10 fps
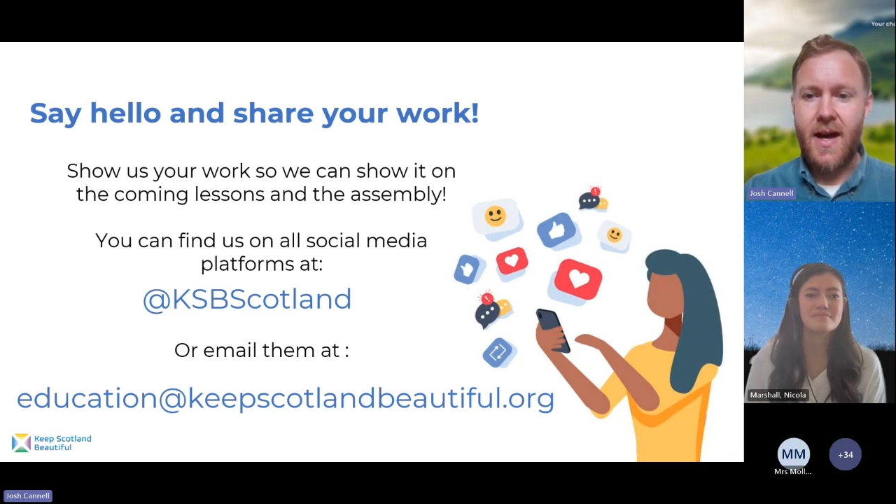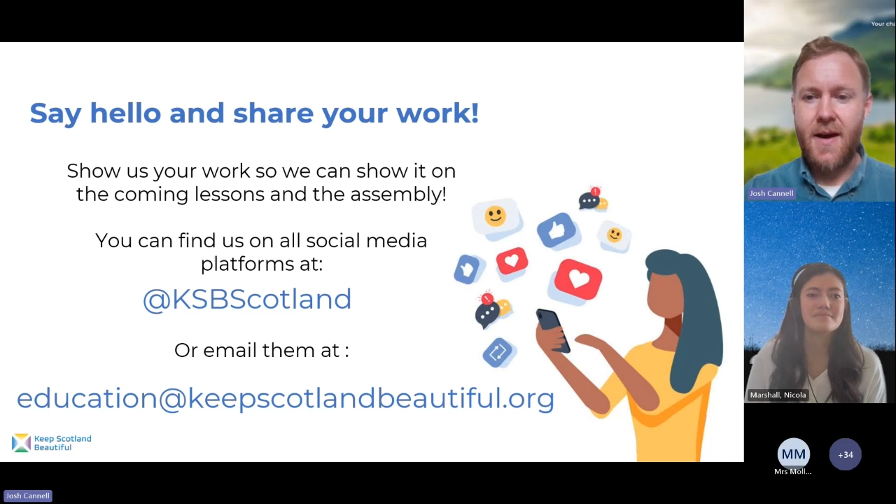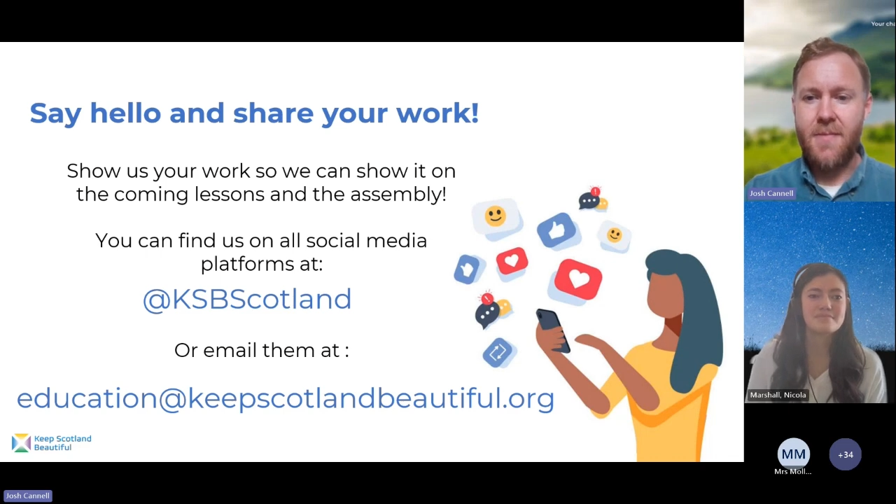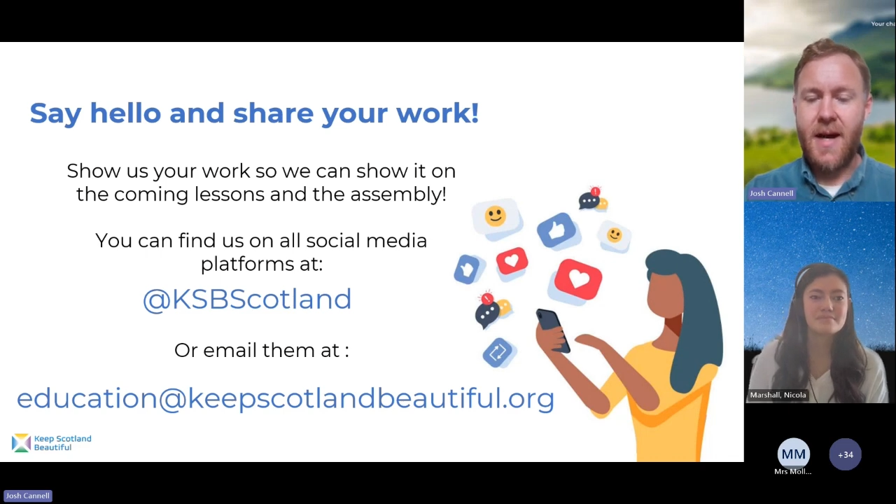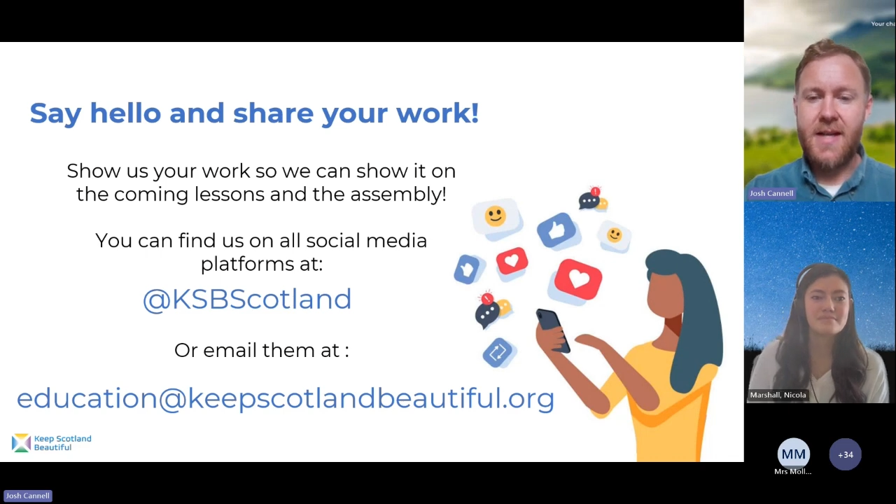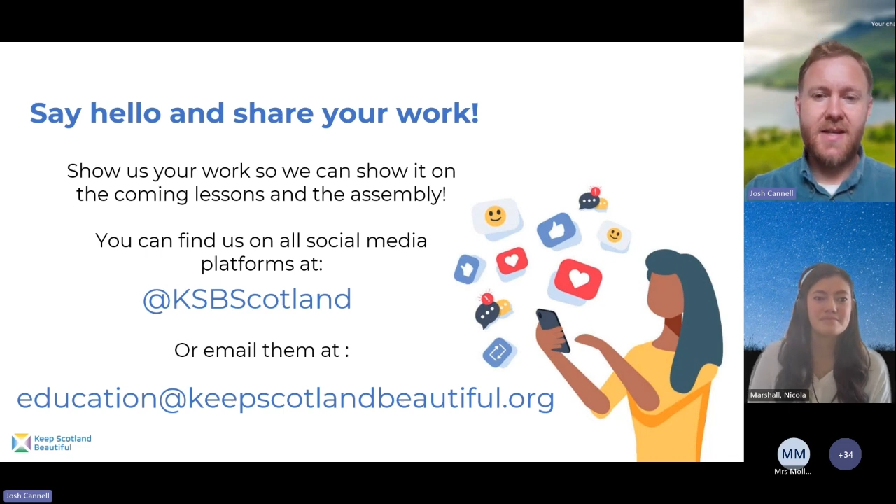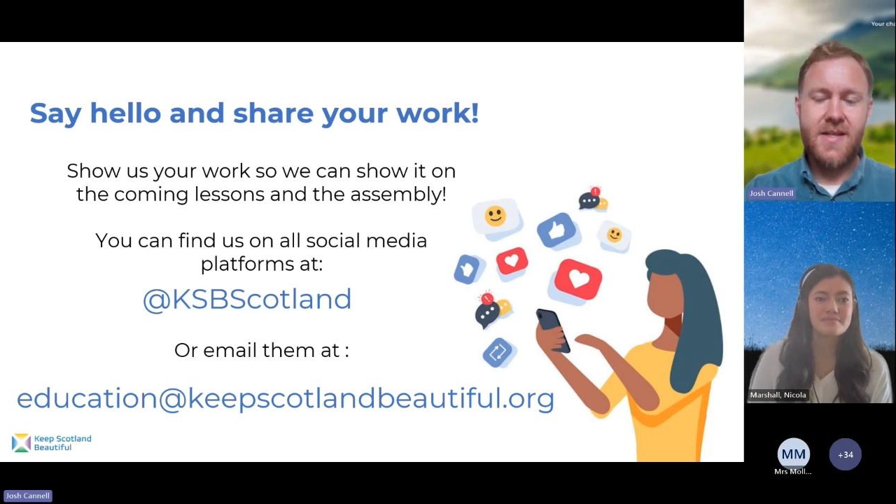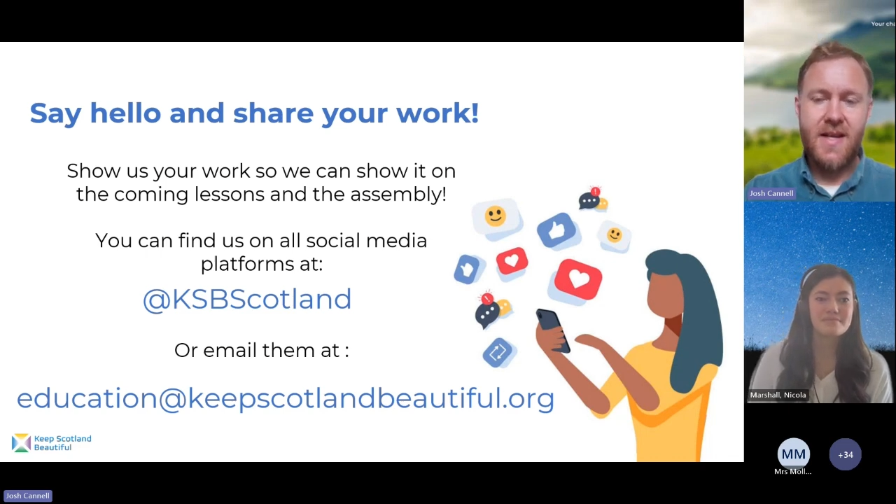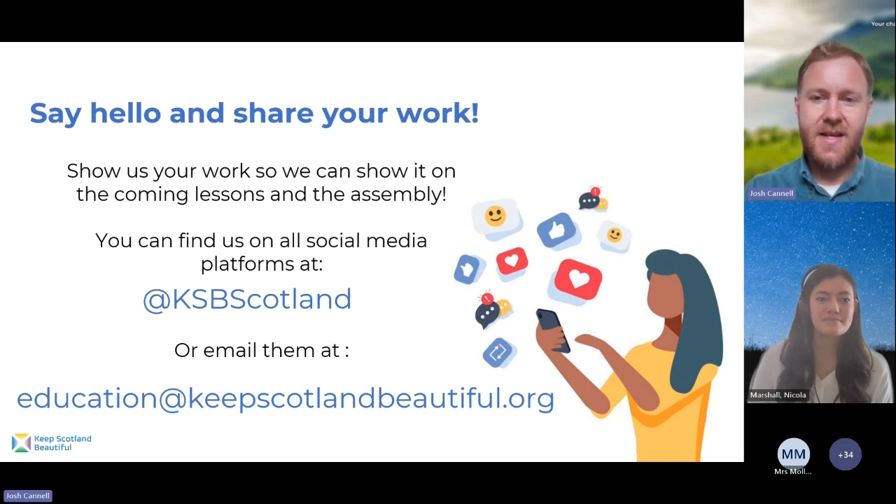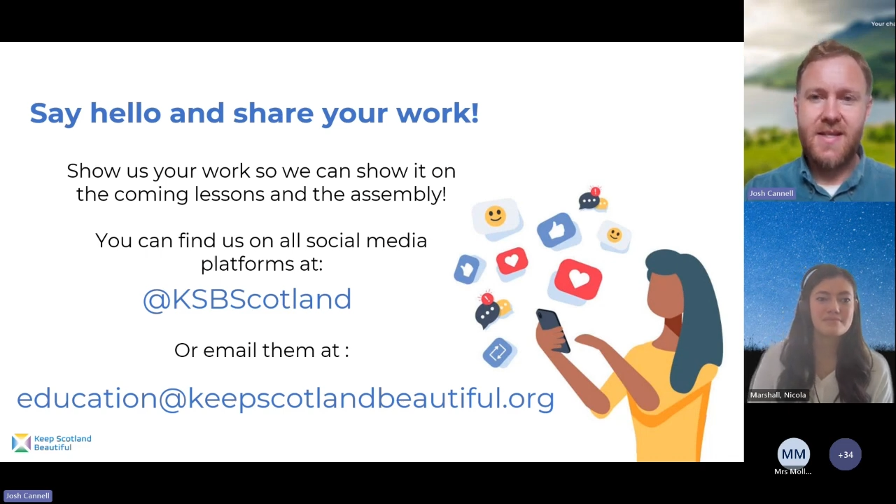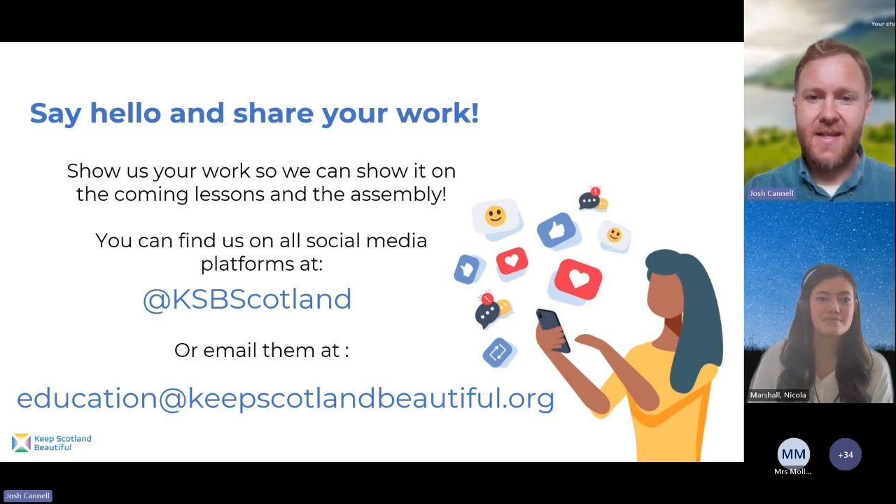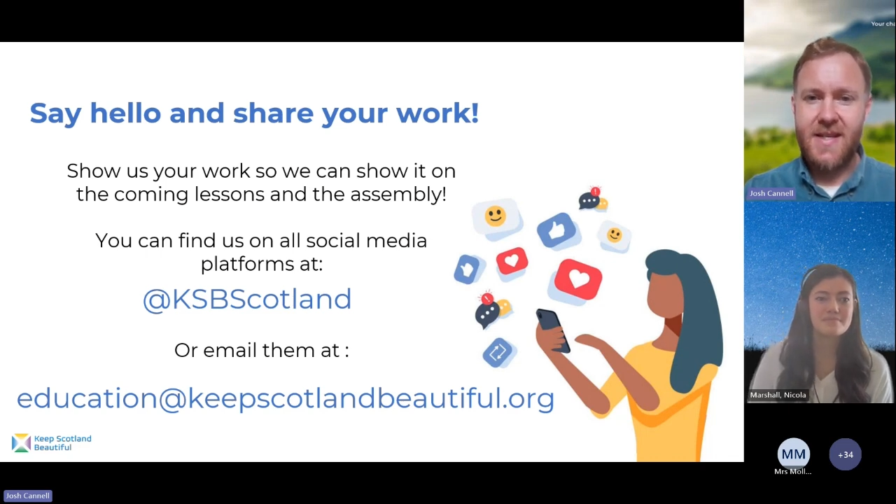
Um, as I said